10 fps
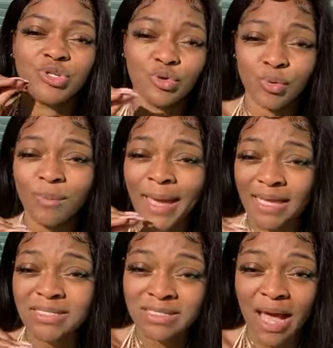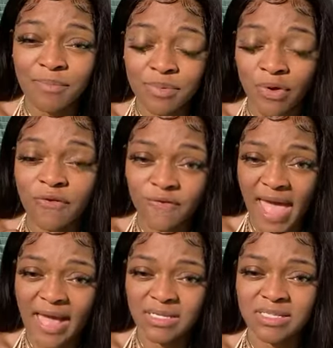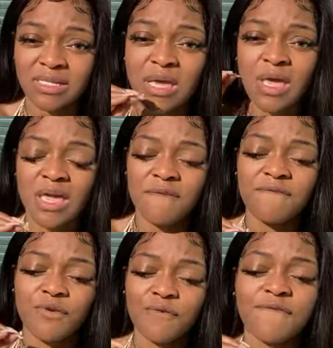you may stop your fast. If you